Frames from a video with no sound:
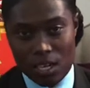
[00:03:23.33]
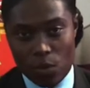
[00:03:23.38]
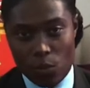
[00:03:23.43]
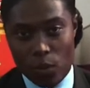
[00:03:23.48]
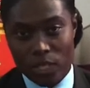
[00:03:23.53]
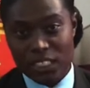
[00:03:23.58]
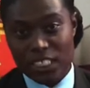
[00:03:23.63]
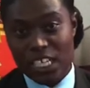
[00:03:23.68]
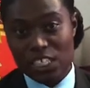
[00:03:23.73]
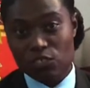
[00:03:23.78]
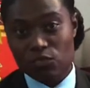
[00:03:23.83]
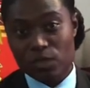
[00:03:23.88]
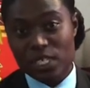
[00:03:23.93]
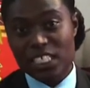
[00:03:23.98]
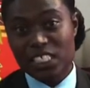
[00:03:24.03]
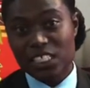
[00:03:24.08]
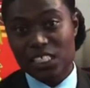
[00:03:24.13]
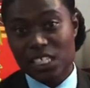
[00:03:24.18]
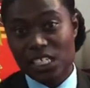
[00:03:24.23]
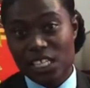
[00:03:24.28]
which has
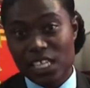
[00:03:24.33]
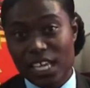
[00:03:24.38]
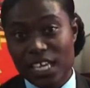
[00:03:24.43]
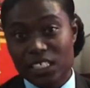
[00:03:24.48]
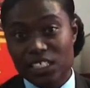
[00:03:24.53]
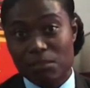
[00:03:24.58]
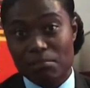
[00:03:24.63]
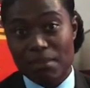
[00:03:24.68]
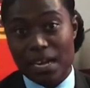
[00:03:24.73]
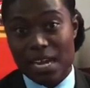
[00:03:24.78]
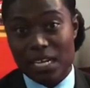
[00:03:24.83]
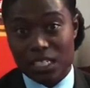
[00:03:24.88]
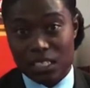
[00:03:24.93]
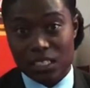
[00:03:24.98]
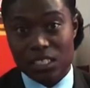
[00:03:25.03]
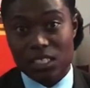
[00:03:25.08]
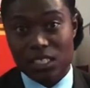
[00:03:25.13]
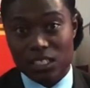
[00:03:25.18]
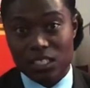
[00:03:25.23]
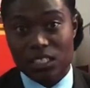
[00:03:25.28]
recently led to my
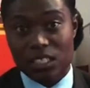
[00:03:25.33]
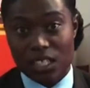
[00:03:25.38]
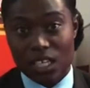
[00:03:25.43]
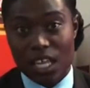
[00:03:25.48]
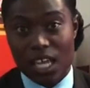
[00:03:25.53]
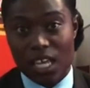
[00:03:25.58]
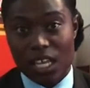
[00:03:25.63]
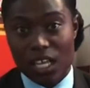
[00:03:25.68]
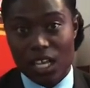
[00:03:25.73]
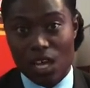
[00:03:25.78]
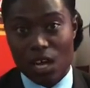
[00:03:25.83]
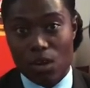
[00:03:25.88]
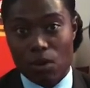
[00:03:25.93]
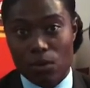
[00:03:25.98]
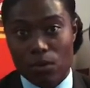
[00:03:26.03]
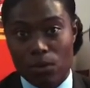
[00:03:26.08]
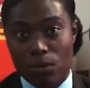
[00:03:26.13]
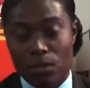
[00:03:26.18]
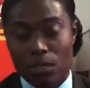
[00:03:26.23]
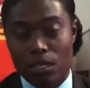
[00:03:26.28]
decision to lay
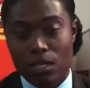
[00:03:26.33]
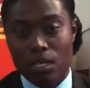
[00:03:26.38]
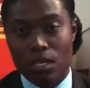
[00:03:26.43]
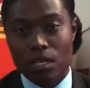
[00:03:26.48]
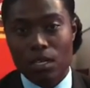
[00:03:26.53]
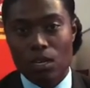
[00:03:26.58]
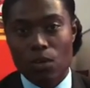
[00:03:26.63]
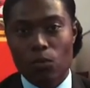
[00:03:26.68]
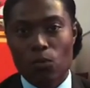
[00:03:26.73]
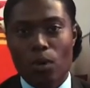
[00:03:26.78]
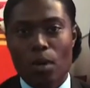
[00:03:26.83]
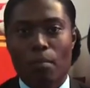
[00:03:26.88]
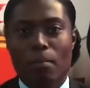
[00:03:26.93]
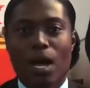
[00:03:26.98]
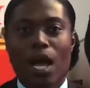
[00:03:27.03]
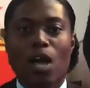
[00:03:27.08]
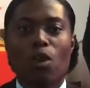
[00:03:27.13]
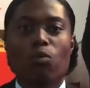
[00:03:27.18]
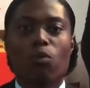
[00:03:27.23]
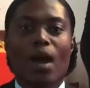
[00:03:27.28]
low. When
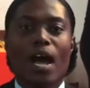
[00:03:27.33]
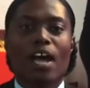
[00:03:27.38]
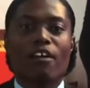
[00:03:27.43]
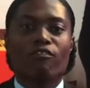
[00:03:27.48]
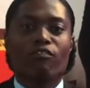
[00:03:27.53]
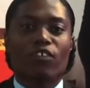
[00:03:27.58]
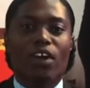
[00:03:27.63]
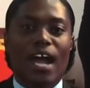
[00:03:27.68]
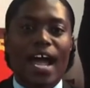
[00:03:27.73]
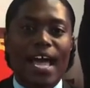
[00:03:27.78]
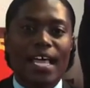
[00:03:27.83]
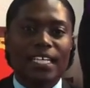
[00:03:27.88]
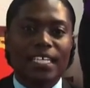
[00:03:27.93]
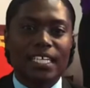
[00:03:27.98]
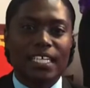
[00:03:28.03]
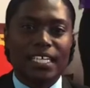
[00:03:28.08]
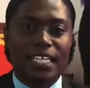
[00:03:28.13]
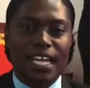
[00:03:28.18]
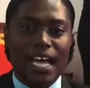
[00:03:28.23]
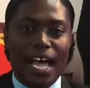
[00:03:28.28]
my wife Riley
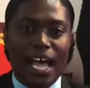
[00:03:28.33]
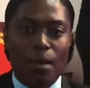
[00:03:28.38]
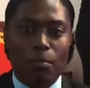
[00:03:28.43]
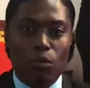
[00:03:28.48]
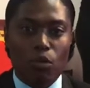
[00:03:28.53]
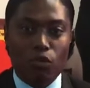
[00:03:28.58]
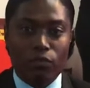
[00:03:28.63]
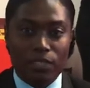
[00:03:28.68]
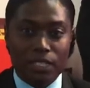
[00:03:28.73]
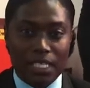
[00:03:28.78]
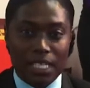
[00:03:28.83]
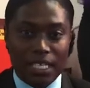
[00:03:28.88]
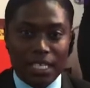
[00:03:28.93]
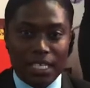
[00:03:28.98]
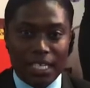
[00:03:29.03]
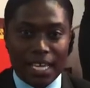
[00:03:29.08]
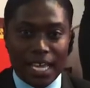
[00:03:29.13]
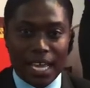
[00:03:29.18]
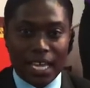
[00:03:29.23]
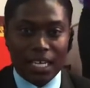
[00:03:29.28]
and I moved to
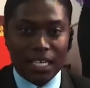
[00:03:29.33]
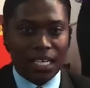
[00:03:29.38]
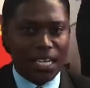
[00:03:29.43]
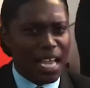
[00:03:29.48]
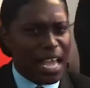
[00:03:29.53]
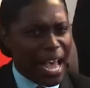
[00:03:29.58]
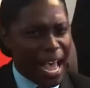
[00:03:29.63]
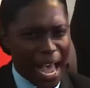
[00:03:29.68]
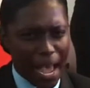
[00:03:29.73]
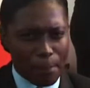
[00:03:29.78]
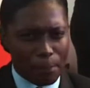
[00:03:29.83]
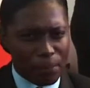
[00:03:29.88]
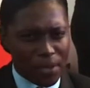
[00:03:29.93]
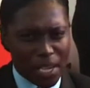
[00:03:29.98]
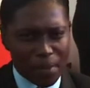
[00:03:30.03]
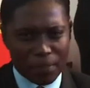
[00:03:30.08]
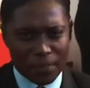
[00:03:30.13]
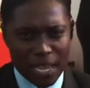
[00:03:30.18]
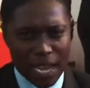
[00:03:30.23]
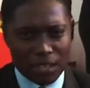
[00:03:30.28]
Indiana, I
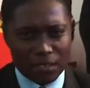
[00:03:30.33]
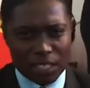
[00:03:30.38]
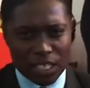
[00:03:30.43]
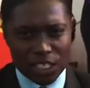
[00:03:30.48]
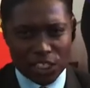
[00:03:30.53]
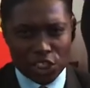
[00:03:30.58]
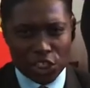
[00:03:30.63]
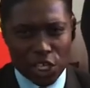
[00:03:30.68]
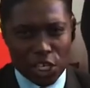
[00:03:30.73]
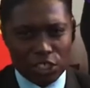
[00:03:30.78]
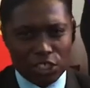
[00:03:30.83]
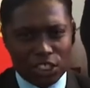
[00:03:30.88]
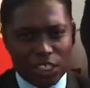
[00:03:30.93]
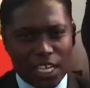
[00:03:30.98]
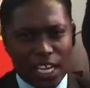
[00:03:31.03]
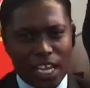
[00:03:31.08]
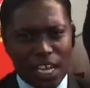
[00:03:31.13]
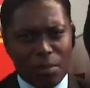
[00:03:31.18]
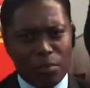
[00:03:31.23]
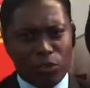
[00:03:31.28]
peeped out the church
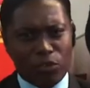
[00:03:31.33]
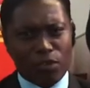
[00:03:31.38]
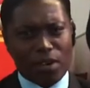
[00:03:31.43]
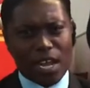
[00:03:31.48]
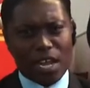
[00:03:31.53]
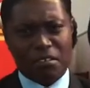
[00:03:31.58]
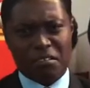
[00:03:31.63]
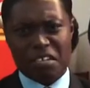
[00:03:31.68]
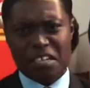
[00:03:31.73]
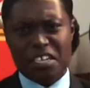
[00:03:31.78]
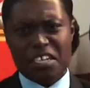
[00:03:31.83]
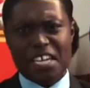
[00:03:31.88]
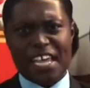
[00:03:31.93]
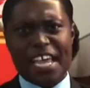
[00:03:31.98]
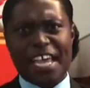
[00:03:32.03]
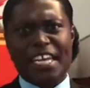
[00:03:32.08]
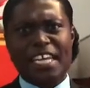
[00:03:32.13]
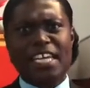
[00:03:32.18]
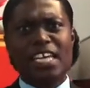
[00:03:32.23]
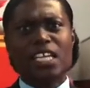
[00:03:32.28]
game around here,
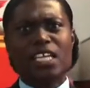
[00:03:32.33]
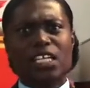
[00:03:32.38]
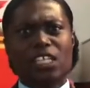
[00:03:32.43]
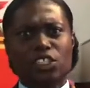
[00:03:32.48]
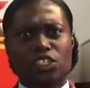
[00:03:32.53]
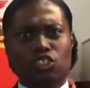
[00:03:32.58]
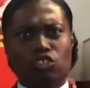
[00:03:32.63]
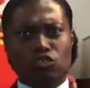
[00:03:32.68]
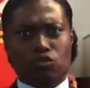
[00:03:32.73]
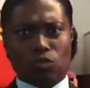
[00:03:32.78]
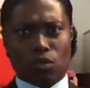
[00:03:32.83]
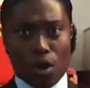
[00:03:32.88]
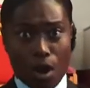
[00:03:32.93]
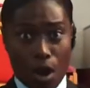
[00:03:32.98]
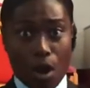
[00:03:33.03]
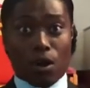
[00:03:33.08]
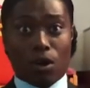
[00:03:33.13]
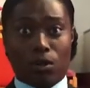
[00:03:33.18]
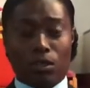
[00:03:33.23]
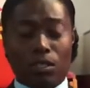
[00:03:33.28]
and it is
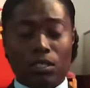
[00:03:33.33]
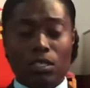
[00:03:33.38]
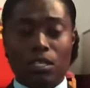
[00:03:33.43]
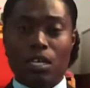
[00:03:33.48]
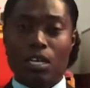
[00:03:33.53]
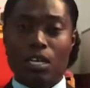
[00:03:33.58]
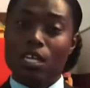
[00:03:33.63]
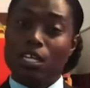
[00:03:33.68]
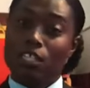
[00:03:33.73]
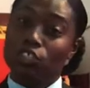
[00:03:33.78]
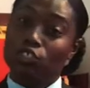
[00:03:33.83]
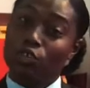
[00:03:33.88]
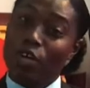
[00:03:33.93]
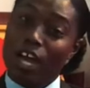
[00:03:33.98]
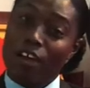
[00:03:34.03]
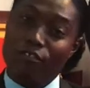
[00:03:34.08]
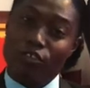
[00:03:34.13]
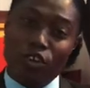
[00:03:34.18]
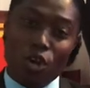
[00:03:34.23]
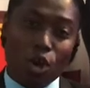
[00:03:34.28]
strong. So
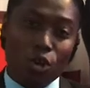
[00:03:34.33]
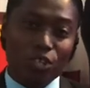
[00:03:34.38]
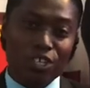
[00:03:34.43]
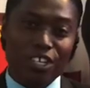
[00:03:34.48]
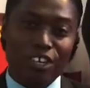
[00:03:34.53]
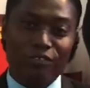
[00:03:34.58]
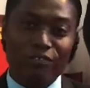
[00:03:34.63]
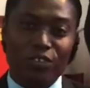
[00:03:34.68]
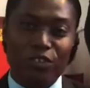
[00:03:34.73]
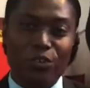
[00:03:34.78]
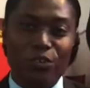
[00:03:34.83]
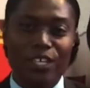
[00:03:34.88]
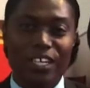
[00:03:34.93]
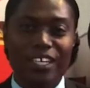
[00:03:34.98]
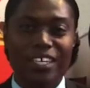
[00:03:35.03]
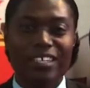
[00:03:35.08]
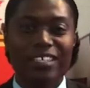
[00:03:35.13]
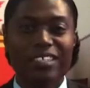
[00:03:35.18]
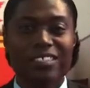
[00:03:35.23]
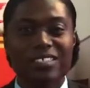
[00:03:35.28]
after only a few
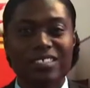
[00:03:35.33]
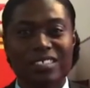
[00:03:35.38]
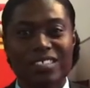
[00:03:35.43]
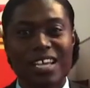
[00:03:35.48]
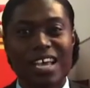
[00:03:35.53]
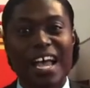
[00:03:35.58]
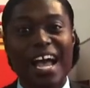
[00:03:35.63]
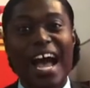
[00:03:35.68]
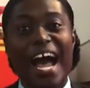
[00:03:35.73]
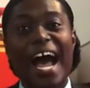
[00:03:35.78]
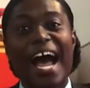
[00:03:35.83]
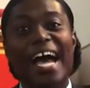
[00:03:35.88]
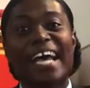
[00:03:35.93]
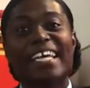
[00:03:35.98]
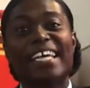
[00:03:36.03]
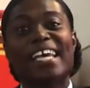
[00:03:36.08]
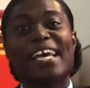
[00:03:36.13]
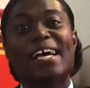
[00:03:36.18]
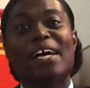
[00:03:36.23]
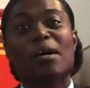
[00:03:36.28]
years, I
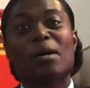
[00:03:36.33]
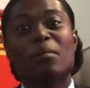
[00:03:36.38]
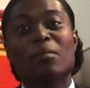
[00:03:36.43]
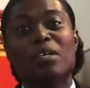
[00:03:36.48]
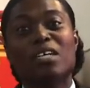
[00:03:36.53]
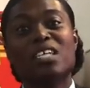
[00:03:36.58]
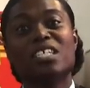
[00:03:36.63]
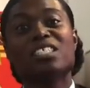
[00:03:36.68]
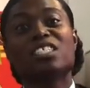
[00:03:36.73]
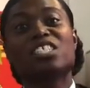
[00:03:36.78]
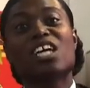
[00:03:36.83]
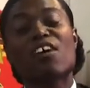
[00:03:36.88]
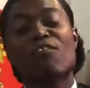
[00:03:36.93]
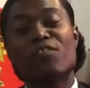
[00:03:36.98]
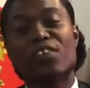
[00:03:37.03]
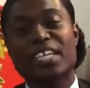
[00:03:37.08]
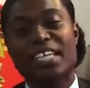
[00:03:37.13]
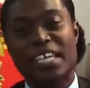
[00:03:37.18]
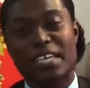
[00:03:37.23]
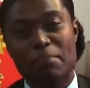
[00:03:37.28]
am
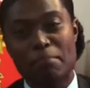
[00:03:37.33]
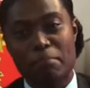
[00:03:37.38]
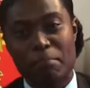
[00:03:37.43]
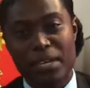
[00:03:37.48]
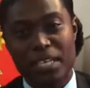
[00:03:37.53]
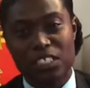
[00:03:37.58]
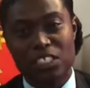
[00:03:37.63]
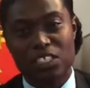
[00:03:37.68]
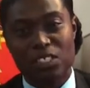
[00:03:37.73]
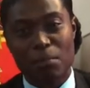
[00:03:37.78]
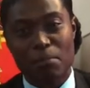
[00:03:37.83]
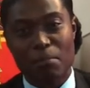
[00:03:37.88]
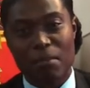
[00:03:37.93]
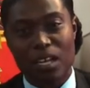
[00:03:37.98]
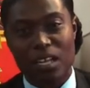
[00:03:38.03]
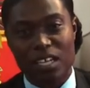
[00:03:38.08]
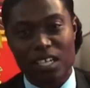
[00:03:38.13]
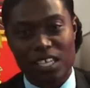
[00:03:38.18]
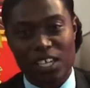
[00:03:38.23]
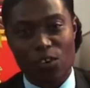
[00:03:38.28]
Suffragan Bishop
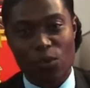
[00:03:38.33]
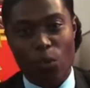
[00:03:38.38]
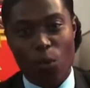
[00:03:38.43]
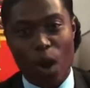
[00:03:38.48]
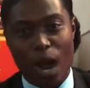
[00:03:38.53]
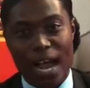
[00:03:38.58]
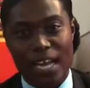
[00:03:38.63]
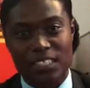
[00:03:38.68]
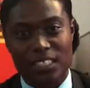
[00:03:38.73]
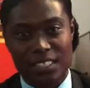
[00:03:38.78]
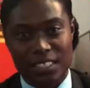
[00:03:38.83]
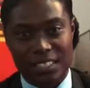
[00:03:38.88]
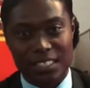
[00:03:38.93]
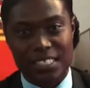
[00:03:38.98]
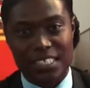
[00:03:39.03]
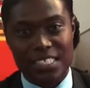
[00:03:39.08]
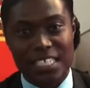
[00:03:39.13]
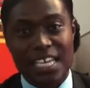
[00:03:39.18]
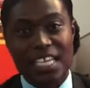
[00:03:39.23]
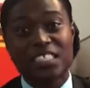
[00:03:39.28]
Malik
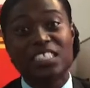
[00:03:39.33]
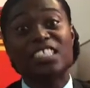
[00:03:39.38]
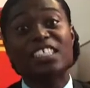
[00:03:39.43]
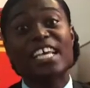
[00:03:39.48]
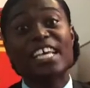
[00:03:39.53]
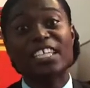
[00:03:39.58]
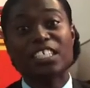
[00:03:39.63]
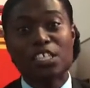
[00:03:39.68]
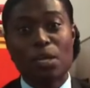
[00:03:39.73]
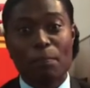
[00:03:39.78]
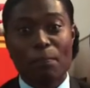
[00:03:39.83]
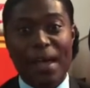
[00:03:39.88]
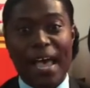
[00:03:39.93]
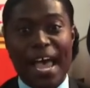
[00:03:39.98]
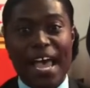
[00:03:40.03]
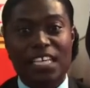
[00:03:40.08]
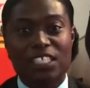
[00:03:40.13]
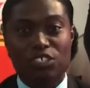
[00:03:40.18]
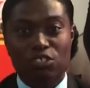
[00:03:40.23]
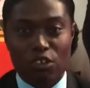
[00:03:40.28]
Washington, senior
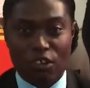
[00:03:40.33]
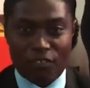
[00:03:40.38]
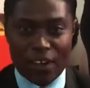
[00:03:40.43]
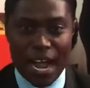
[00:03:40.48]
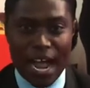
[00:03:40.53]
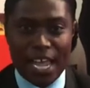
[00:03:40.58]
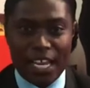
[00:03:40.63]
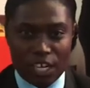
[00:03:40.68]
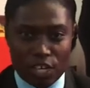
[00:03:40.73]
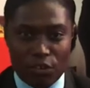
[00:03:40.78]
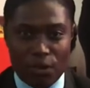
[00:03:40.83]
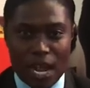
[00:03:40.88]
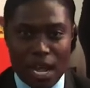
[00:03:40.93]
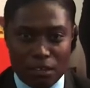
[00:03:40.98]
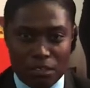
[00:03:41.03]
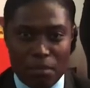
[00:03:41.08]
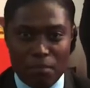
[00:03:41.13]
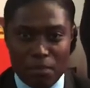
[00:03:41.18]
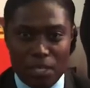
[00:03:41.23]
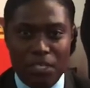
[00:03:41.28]
pastor of Higher
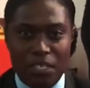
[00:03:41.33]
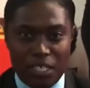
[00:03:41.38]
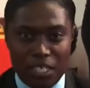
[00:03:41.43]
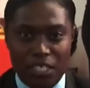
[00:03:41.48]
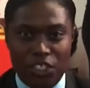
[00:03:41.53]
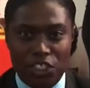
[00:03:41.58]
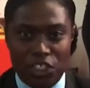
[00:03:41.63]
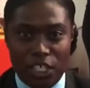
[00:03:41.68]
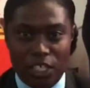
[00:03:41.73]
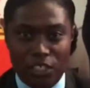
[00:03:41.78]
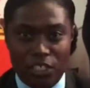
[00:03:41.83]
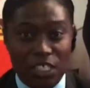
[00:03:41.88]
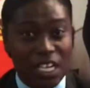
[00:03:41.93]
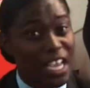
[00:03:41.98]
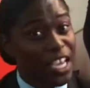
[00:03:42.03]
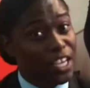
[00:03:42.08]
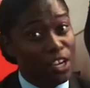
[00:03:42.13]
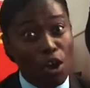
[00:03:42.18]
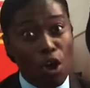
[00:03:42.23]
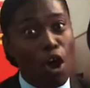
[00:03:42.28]
Ground Community Church,
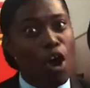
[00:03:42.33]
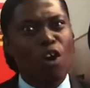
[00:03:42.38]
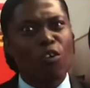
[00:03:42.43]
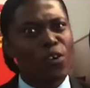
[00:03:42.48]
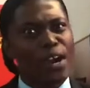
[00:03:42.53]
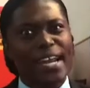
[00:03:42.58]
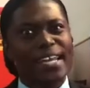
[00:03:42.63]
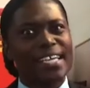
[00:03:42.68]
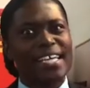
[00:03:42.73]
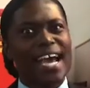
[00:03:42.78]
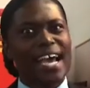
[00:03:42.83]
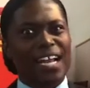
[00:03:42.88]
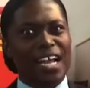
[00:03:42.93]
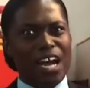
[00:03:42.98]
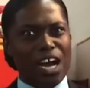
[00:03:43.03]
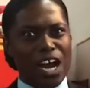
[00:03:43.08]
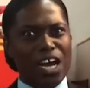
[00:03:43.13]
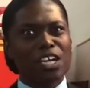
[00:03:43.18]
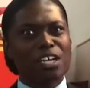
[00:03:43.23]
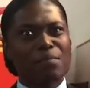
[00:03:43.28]
and already got
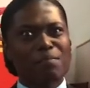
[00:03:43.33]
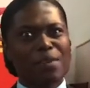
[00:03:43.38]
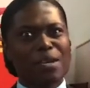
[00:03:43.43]
100